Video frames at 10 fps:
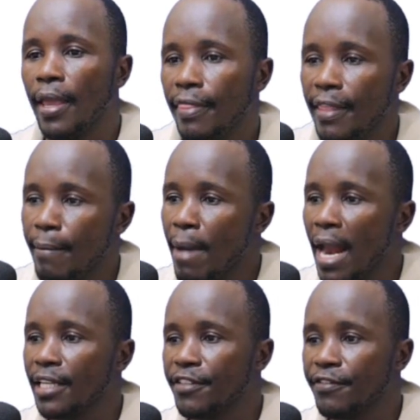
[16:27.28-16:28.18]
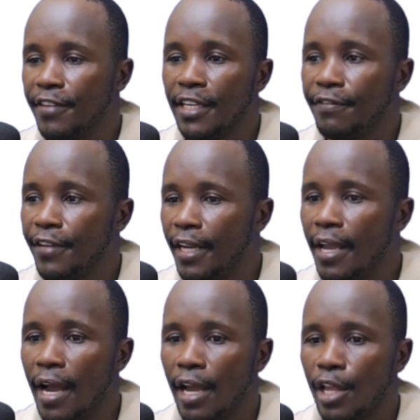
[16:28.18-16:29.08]
The balancing
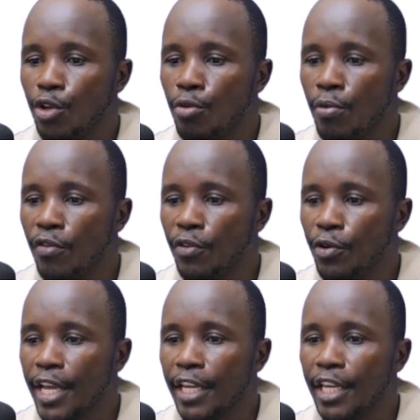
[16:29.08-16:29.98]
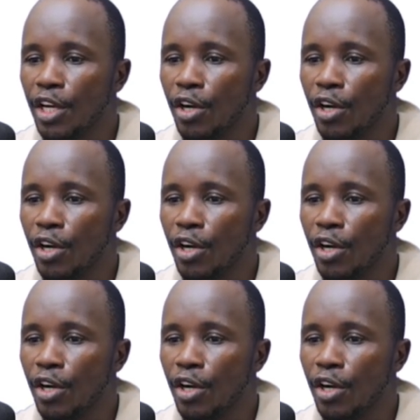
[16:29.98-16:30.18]
figure, you move to the key